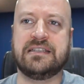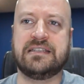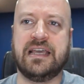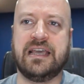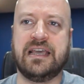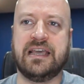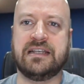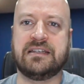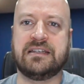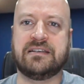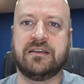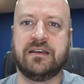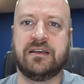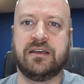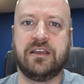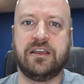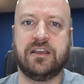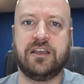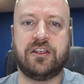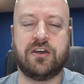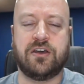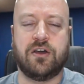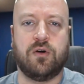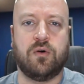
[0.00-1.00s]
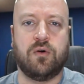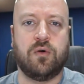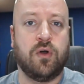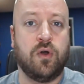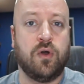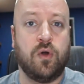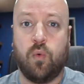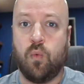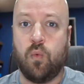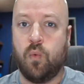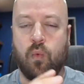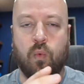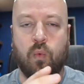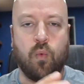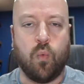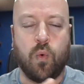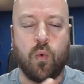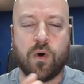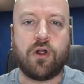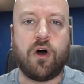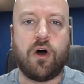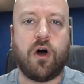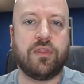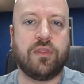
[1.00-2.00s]
it, what
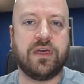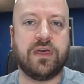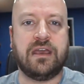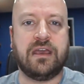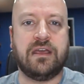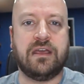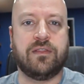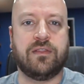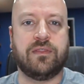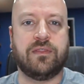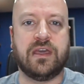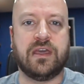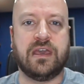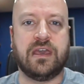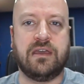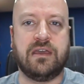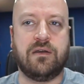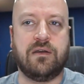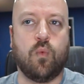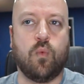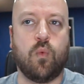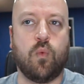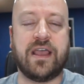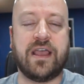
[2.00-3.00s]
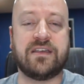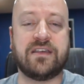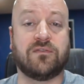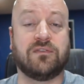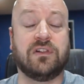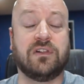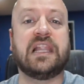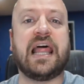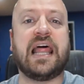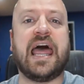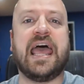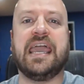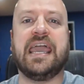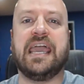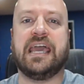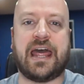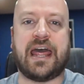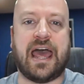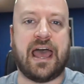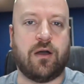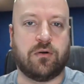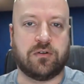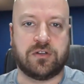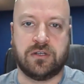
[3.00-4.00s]
all the ways of laying it
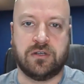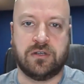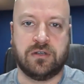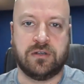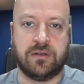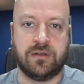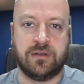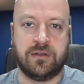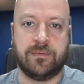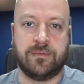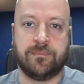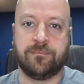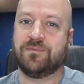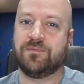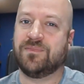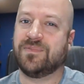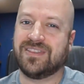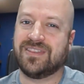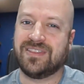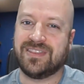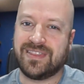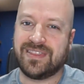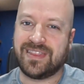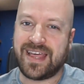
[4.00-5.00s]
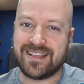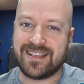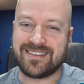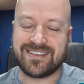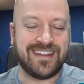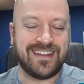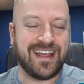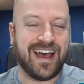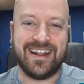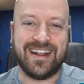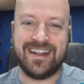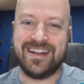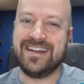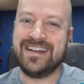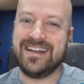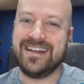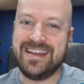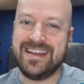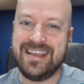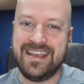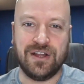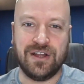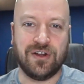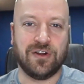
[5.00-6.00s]
out? That's not
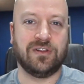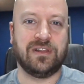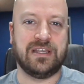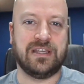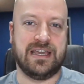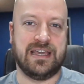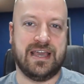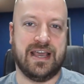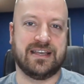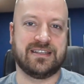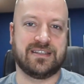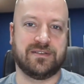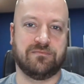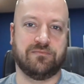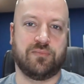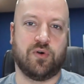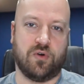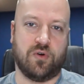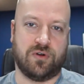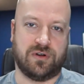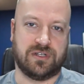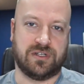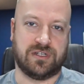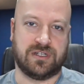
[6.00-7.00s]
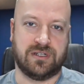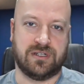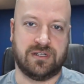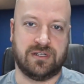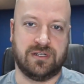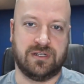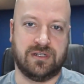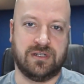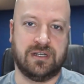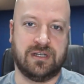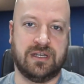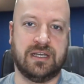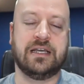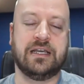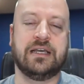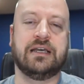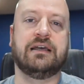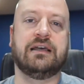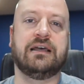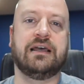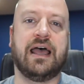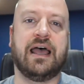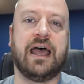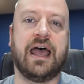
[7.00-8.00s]
nearly as important
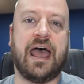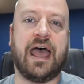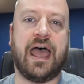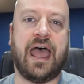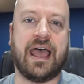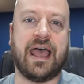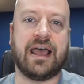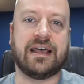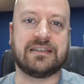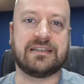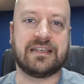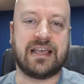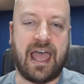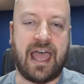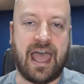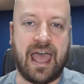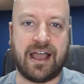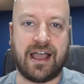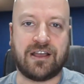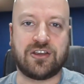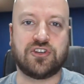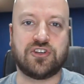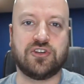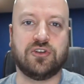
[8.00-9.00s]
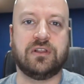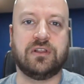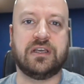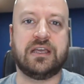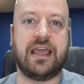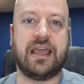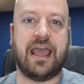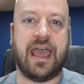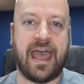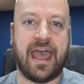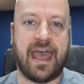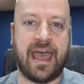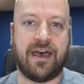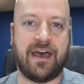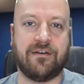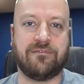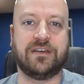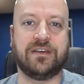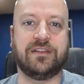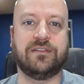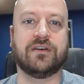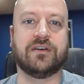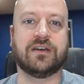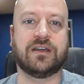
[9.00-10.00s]
as actually
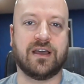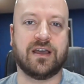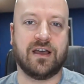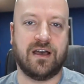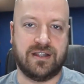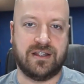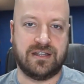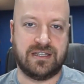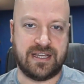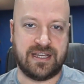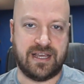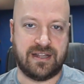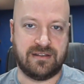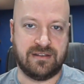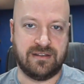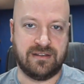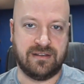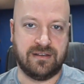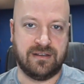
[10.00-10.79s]
having the content.